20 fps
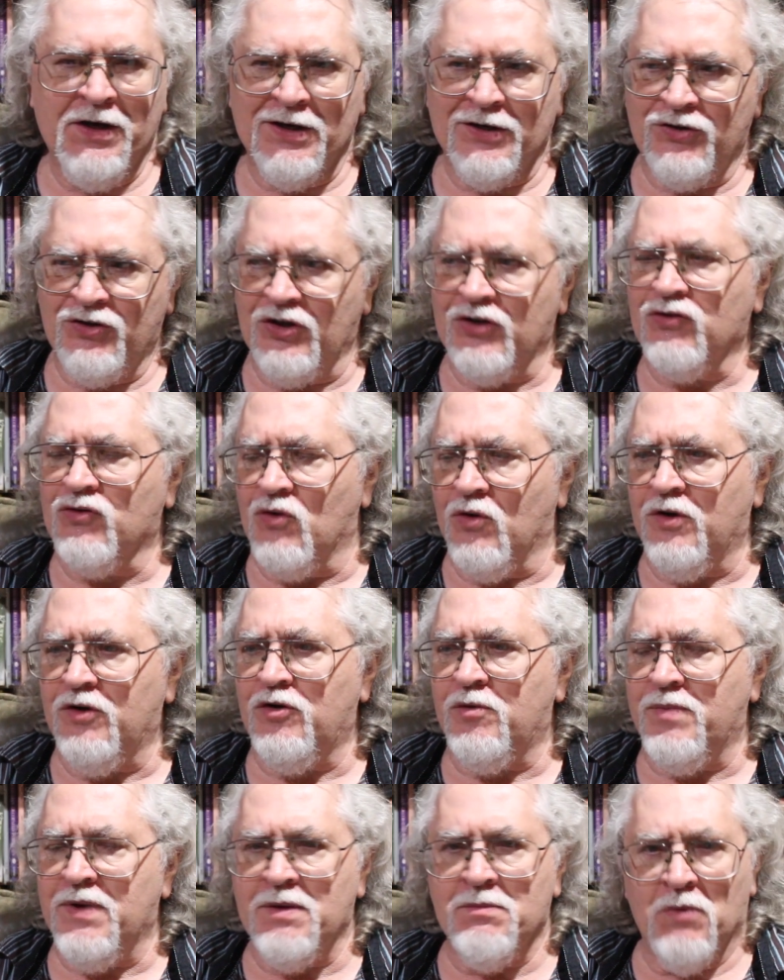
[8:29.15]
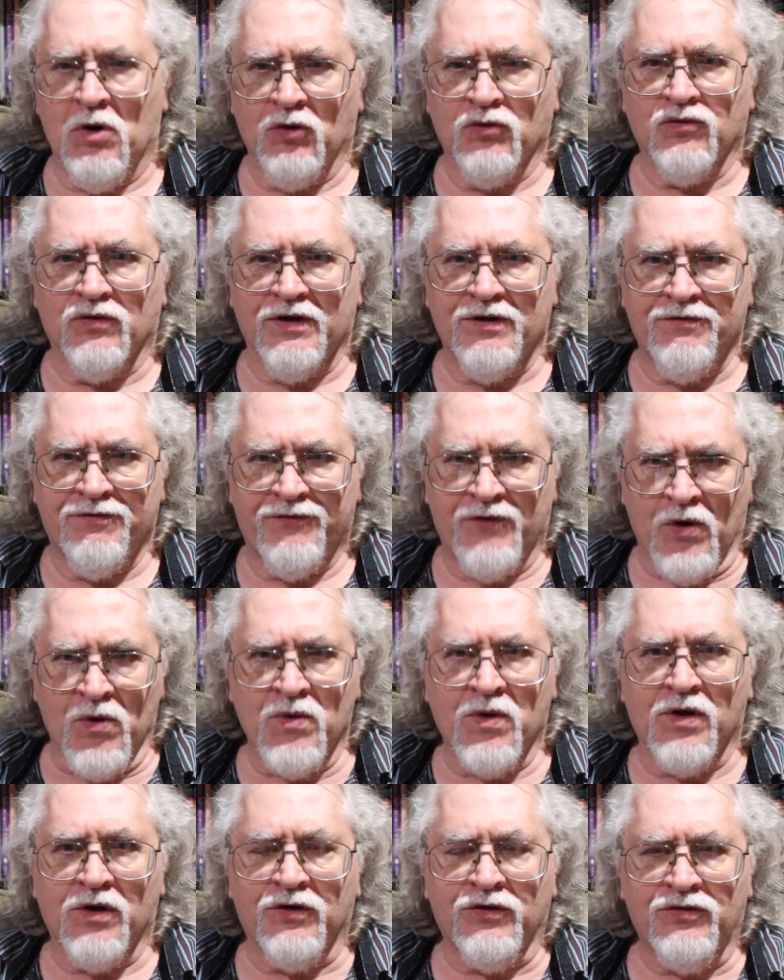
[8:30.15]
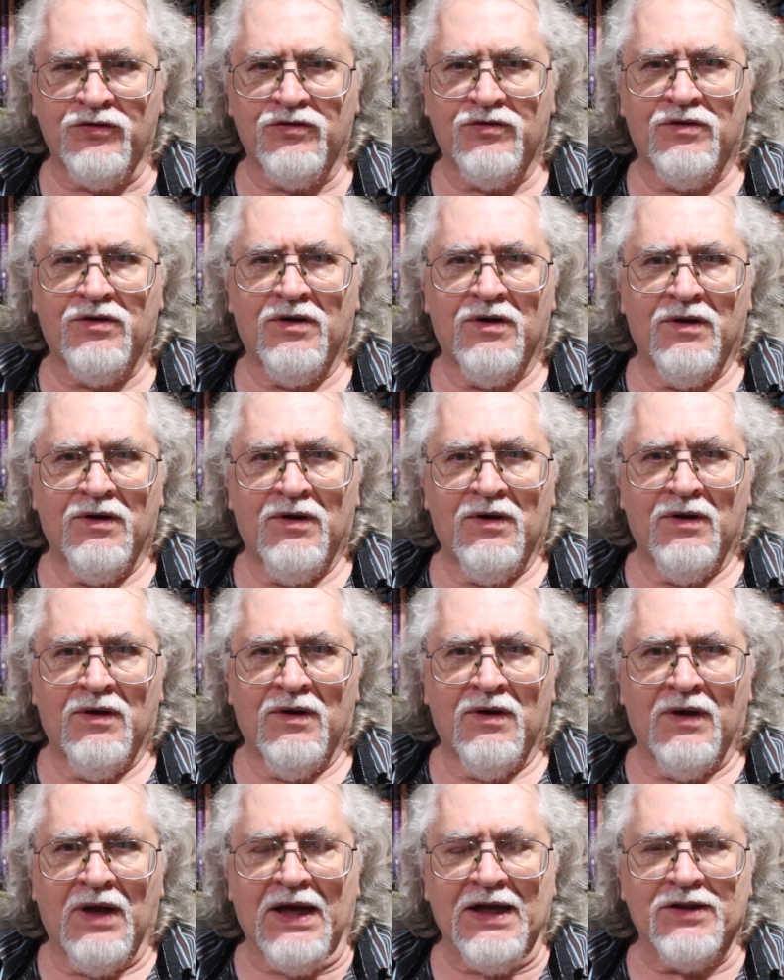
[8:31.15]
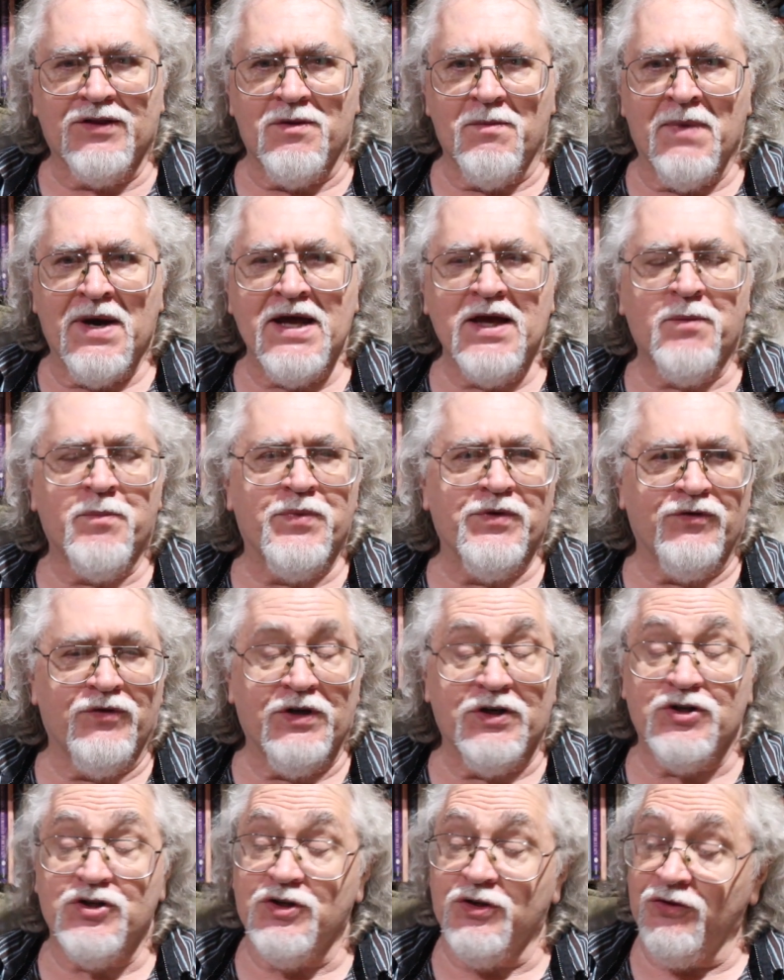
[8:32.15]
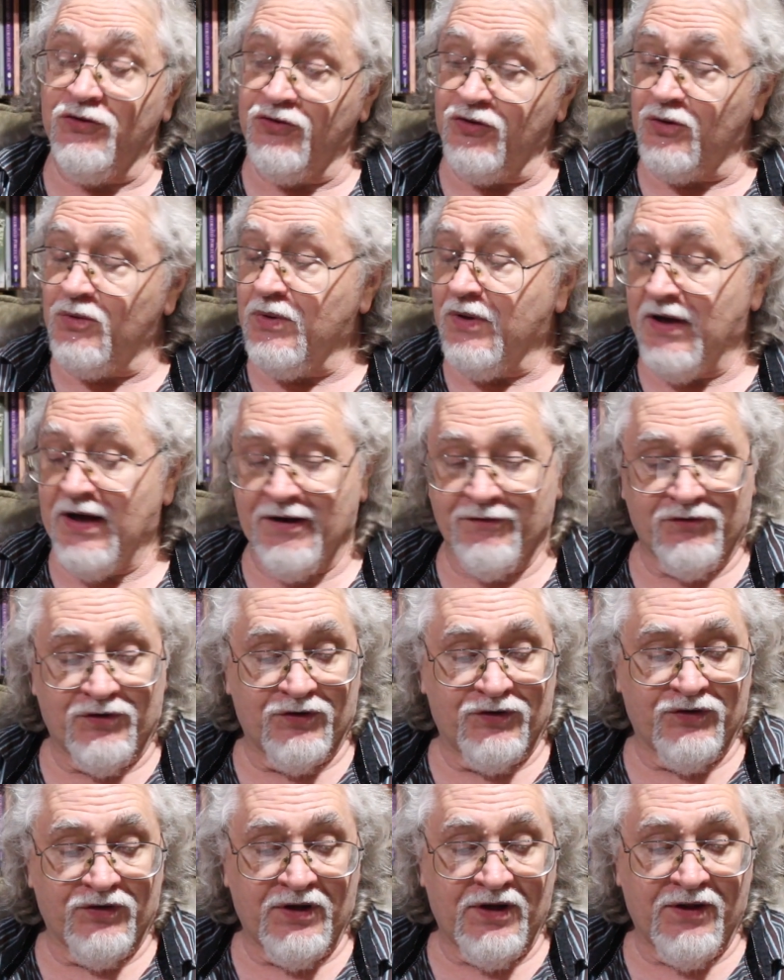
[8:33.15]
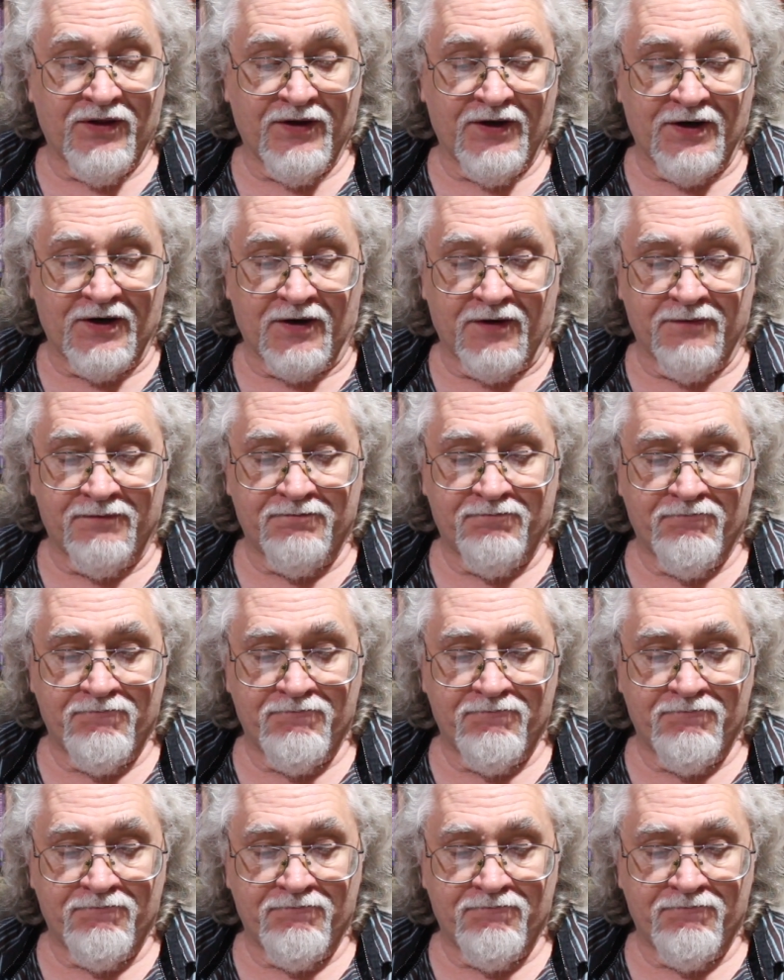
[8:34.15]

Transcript: It's just going to be mostly focused at the Mike position, so we'll have to see there.